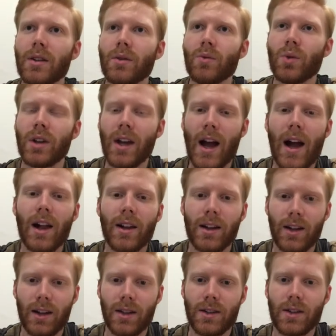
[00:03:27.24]

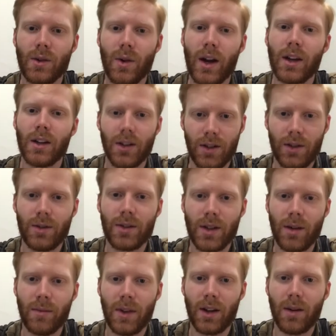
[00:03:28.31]
reality so I can do
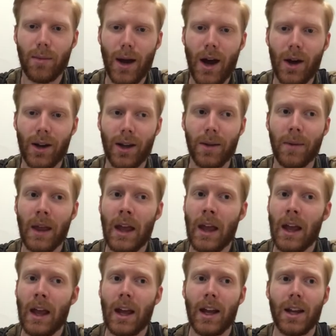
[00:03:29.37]
something about it.
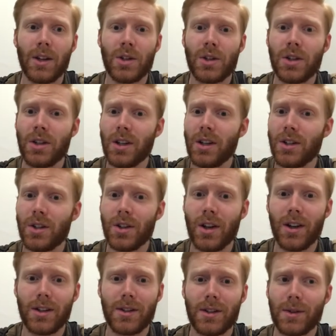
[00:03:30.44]
And she
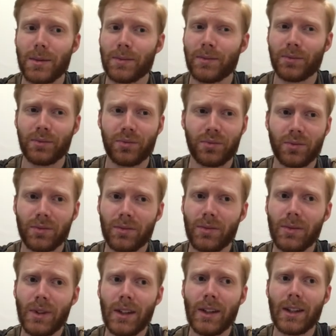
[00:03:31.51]
just
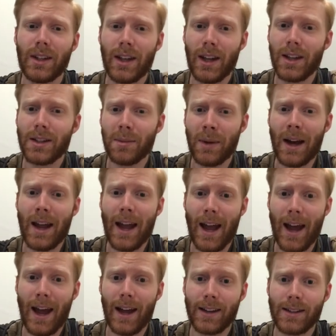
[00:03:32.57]
kicked my
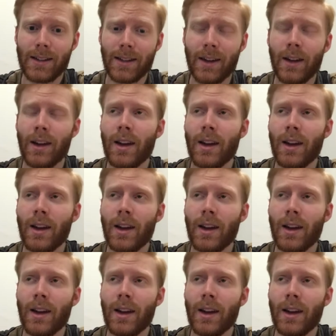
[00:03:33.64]
ass.